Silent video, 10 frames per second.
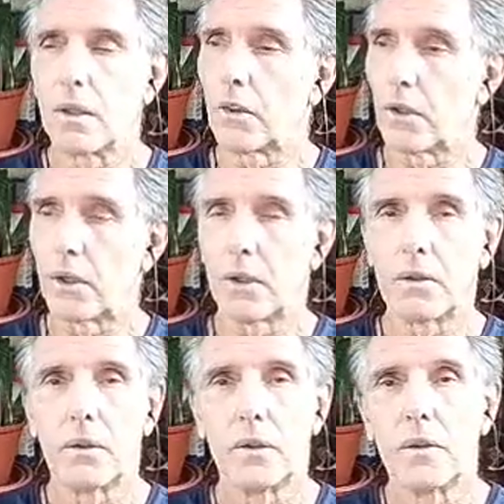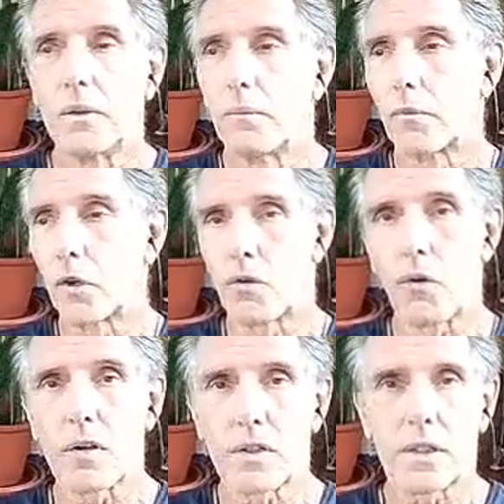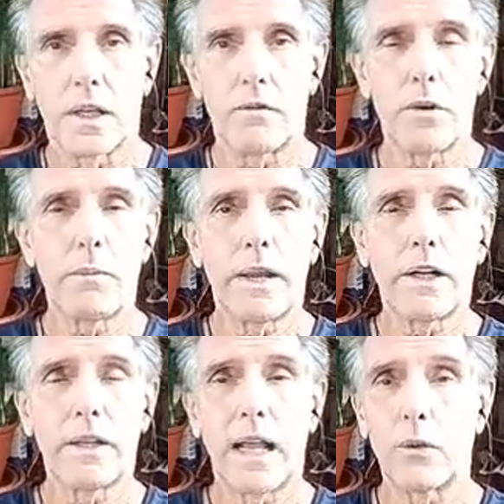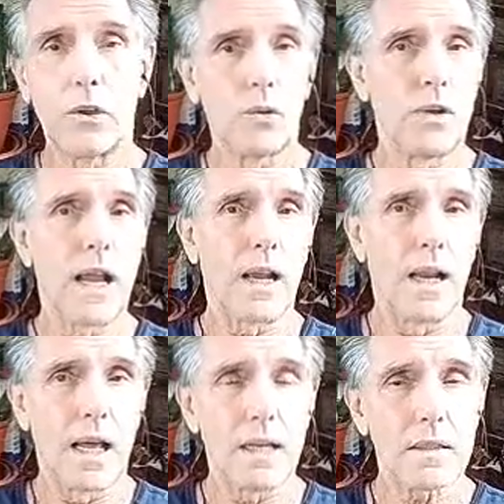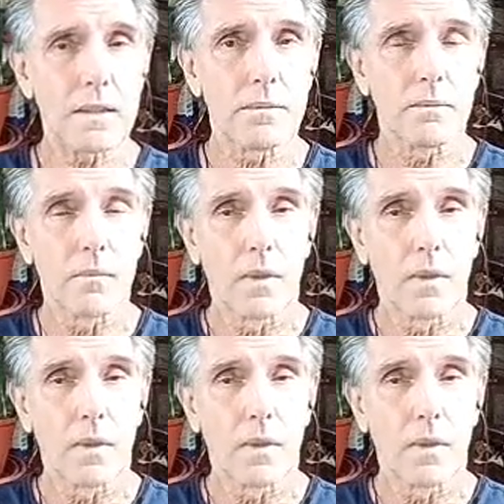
the crooks have remained now into nagalase,